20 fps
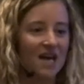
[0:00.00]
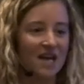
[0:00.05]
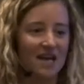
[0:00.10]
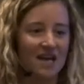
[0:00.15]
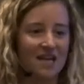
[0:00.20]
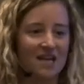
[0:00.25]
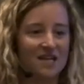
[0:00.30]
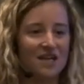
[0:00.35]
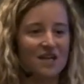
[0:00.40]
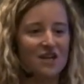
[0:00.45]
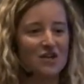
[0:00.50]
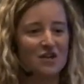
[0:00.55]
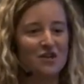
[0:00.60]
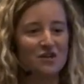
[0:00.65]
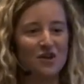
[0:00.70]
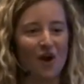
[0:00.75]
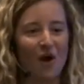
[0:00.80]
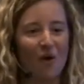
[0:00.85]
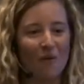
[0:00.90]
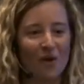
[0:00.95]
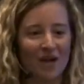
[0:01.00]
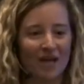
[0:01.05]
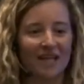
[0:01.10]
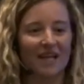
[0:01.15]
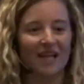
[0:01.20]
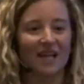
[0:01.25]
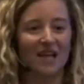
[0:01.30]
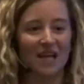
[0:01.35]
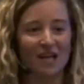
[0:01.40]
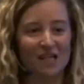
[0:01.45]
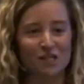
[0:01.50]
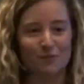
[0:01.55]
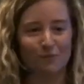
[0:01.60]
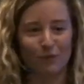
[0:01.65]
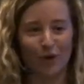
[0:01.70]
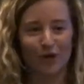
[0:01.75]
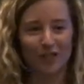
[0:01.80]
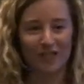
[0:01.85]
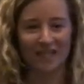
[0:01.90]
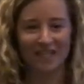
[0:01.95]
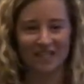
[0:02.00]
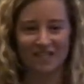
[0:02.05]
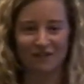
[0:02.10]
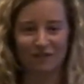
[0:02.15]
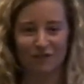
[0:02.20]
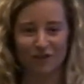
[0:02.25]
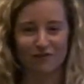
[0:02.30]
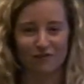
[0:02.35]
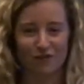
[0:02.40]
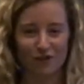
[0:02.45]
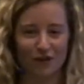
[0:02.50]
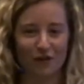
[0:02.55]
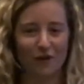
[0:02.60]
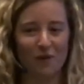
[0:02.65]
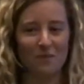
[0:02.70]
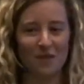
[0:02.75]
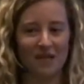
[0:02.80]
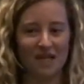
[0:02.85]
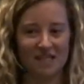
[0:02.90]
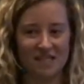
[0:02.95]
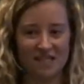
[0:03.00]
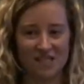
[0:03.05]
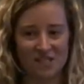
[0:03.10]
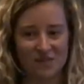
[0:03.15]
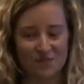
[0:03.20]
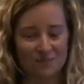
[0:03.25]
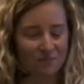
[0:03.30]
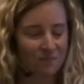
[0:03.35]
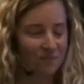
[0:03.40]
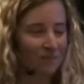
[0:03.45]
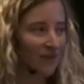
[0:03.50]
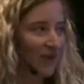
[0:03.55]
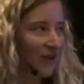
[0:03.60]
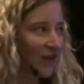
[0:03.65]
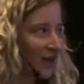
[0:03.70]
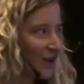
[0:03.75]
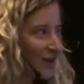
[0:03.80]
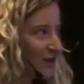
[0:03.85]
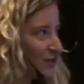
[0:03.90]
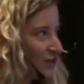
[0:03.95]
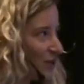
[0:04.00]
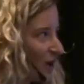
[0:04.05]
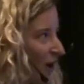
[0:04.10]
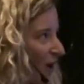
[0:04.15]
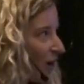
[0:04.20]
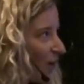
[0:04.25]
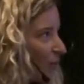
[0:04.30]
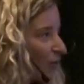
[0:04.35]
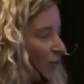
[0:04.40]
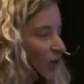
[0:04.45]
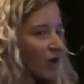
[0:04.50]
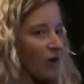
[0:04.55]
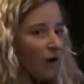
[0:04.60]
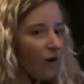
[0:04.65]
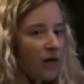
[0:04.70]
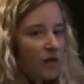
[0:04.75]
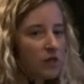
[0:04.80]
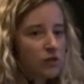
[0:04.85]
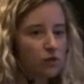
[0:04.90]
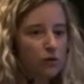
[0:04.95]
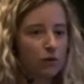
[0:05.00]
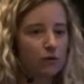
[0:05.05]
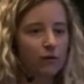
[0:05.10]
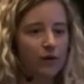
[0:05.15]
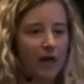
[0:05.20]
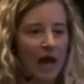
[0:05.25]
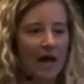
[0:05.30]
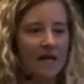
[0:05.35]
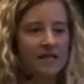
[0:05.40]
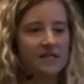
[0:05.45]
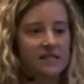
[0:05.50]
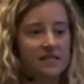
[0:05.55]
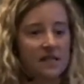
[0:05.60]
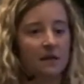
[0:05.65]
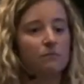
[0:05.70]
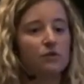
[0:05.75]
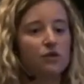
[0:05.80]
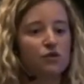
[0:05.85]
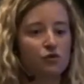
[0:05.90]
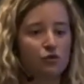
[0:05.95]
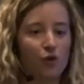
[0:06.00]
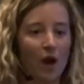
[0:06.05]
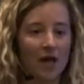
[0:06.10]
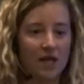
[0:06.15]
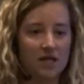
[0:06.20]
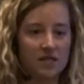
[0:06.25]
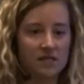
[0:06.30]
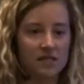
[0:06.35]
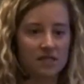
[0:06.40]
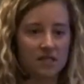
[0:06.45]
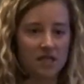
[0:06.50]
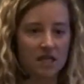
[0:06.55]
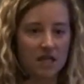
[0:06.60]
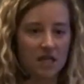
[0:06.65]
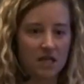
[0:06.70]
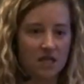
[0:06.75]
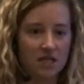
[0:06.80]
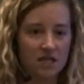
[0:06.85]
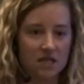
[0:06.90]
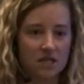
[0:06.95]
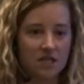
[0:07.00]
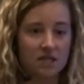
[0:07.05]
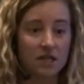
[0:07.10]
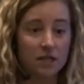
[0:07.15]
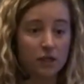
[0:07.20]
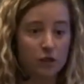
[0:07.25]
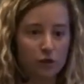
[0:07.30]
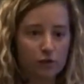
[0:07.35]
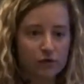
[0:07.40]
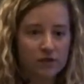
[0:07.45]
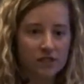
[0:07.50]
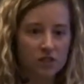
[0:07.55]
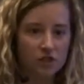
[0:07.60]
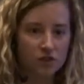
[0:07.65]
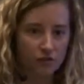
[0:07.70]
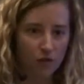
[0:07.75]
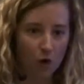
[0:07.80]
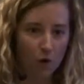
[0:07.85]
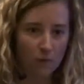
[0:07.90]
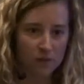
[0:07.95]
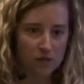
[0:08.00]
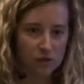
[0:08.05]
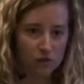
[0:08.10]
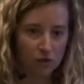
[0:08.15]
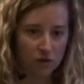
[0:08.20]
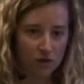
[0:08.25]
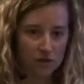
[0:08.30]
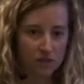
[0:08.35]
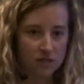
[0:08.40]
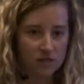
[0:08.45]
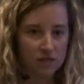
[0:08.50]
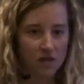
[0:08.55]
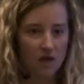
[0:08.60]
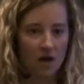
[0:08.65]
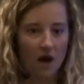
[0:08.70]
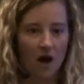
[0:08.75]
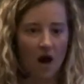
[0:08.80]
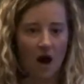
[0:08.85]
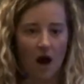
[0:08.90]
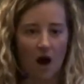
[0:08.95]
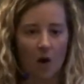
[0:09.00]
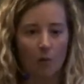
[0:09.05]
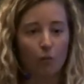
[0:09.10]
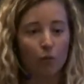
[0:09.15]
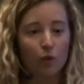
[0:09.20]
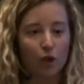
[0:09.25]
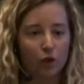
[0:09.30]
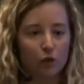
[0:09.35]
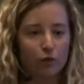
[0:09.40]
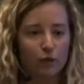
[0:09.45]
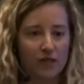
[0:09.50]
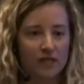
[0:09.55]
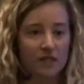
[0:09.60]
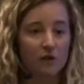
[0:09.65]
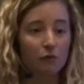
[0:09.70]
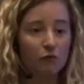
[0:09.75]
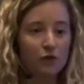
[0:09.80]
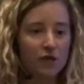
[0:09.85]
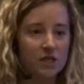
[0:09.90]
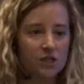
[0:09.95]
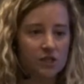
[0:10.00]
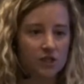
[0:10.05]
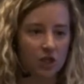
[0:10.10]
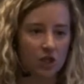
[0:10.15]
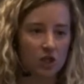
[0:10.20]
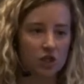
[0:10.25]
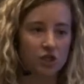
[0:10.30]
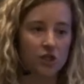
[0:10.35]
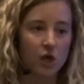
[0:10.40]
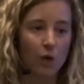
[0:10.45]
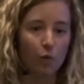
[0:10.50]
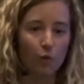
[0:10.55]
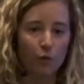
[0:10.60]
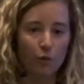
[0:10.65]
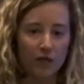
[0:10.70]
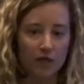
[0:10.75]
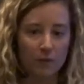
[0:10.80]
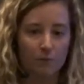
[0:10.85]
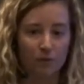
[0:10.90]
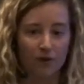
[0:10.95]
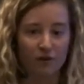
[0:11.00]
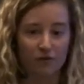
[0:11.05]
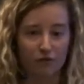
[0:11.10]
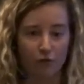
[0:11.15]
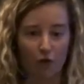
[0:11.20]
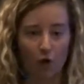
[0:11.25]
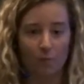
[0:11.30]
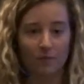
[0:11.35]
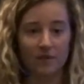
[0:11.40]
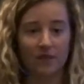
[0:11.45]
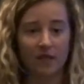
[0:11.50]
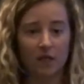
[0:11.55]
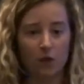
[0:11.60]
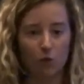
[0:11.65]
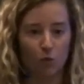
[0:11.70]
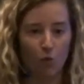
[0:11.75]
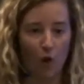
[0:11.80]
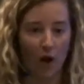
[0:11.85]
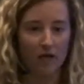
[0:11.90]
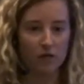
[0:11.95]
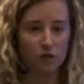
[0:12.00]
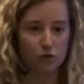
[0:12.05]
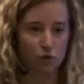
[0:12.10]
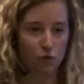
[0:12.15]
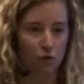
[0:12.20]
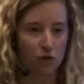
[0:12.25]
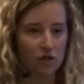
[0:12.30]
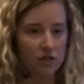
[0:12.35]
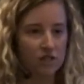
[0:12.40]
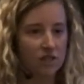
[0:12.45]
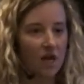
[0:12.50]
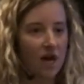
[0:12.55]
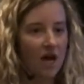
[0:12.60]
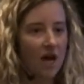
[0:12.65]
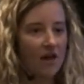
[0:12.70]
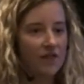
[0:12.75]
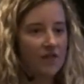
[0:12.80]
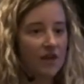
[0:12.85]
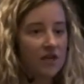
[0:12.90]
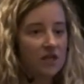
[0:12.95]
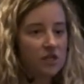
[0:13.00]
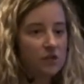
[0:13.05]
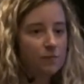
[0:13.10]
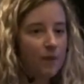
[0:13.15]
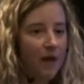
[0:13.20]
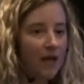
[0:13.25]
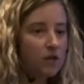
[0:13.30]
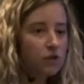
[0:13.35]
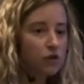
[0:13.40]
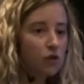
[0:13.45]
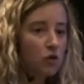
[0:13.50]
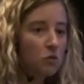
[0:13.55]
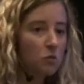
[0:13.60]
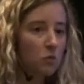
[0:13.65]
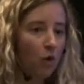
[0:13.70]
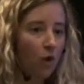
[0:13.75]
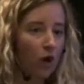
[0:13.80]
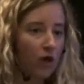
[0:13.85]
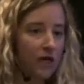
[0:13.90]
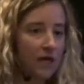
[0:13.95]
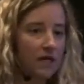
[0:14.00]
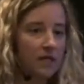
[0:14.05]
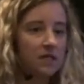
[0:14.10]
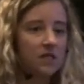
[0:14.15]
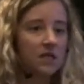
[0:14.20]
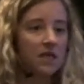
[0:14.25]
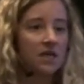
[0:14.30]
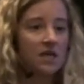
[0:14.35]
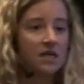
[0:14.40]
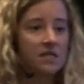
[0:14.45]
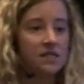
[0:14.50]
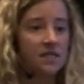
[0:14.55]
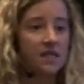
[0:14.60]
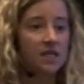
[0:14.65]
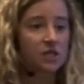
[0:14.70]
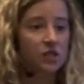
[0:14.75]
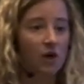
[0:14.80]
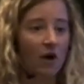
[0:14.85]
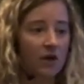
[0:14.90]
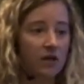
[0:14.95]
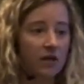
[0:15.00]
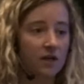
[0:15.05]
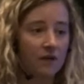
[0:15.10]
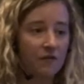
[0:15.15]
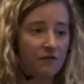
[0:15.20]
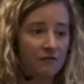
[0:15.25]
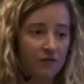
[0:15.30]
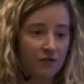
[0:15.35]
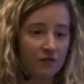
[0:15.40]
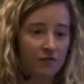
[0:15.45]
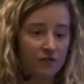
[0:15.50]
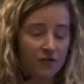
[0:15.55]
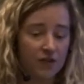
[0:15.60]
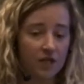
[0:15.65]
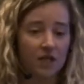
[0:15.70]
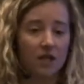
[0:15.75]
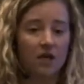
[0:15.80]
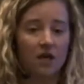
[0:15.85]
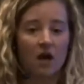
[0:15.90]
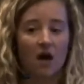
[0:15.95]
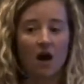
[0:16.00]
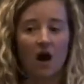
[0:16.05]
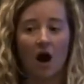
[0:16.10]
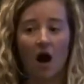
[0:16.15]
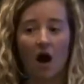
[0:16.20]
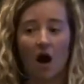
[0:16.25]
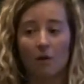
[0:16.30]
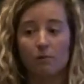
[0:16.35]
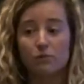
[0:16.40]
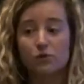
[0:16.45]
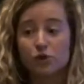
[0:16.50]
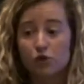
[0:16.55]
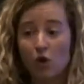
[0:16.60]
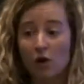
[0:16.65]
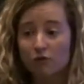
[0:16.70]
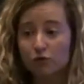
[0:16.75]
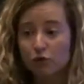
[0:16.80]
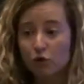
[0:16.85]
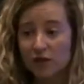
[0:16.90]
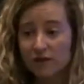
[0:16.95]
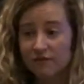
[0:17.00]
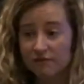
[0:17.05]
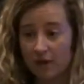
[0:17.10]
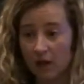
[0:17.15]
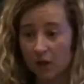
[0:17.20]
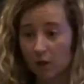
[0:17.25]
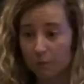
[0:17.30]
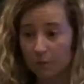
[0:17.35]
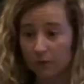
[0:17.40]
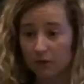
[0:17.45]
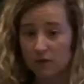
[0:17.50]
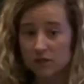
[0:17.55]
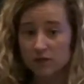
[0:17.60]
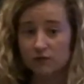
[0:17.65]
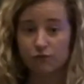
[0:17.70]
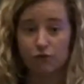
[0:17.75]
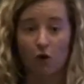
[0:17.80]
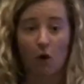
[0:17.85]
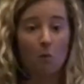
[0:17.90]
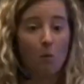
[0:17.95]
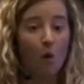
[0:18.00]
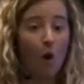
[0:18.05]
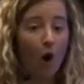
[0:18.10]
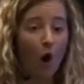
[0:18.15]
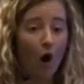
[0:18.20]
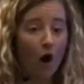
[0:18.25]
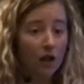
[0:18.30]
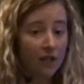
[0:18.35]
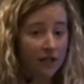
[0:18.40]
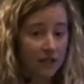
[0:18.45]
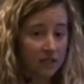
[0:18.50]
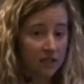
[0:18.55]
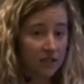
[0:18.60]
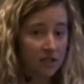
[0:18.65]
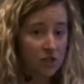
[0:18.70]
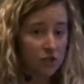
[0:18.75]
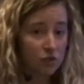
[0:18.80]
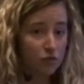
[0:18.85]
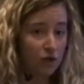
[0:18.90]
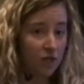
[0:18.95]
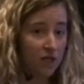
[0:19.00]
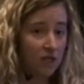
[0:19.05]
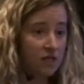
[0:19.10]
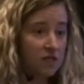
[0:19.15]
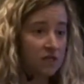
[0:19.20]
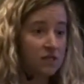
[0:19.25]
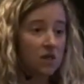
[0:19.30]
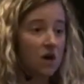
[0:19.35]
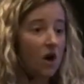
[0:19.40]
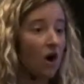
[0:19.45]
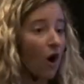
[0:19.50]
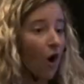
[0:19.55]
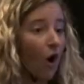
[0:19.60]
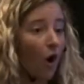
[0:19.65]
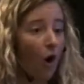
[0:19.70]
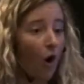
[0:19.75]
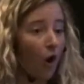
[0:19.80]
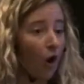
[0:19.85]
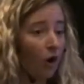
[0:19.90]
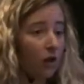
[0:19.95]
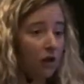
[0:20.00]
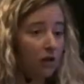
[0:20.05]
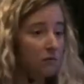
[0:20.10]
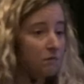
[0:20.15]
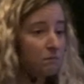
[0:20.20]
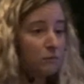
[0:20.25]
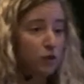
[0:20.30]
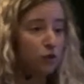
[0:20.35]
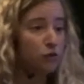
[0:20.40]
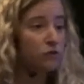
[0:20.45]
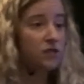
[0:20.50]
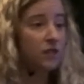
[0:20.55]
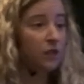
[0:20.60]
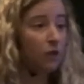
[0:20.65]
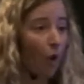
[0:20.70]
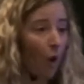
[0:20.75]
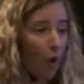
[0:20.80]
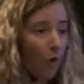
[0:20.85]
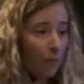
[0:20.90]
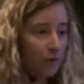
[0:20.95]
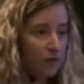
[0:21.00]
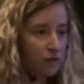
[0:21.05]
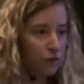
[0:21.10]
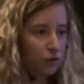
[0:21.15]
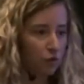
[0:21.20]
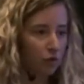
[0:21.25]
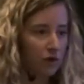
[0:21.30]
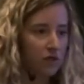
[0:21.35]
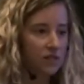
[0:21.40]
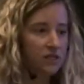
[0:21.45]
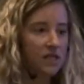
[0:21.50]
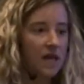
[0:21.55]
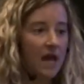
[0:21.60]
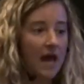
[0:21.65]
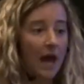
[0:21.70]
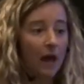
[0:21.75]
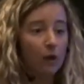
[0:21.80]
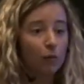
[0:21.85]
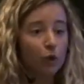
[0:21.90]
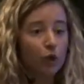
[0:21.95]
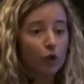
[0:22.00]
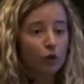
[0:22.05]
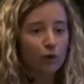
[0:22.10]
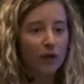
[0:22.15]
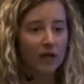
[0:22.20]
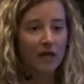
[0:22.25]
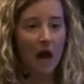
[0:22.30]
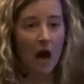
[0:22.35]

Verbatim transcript: in knowing and exploiting different vulnerabilities. So we're going to look at some trends in the usage of open source. We'll look at the research that we performed in WhiteSource that is based on more than 650 software developers from all industries, all using open source, and we look at